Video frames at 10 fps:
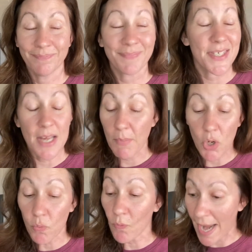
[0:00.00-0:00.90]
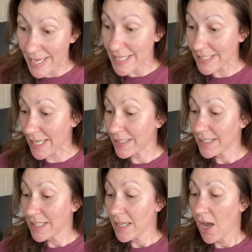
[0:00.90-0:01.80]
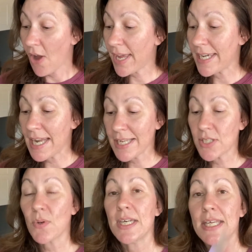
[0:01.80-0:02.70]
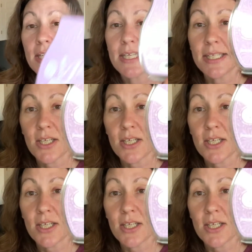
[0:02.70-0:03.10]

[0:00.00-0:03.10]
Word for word: Summer Rain. Okay, next one is